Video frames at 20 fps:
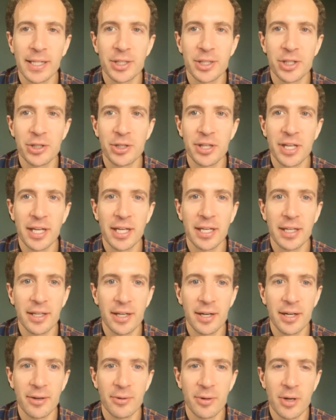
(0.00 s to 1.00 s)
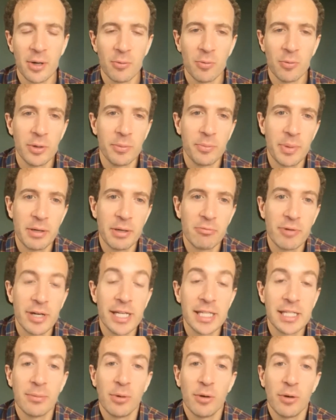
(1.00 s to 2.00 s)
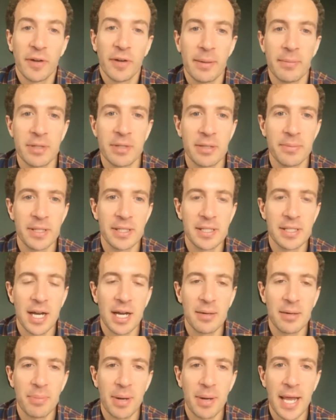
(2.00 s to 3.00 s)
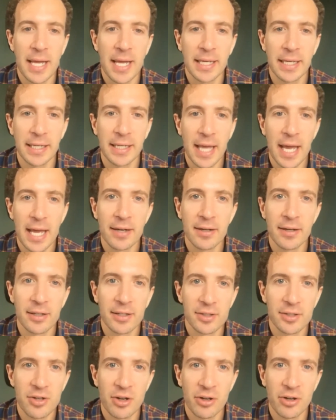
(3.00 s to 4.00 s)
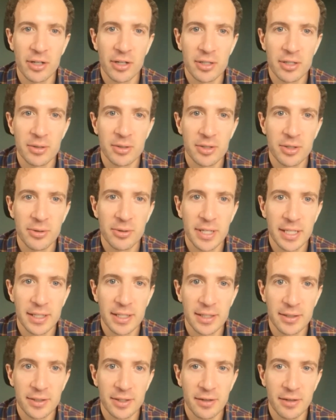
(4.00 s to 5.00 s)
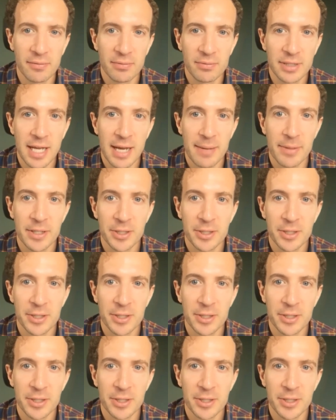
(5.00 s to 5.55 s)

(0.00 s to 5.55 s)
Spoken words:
do you think, would be reasonable for him to start playing again? That's not going to do any, damage.